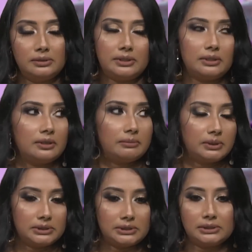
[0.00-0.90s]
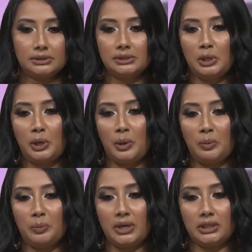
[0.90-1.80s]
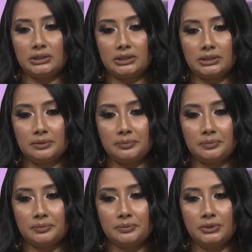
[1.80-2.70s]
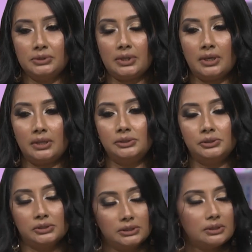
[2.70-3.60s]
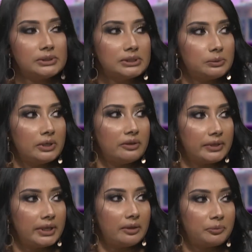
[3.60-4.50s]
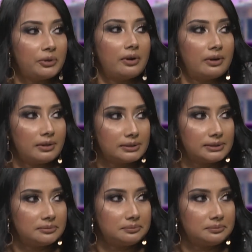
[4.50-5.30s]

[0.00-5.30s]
I know nothing about it. But Neutrogena was one of their products.